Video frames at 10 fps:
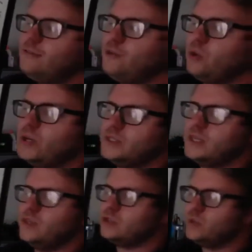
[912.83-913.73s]
For
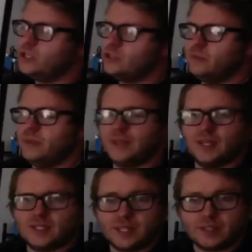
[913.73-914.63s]
Nintendo Switch, it'd be
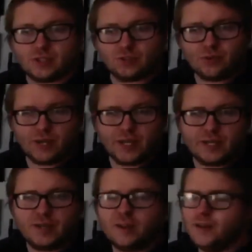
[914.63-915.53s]
things like the screen,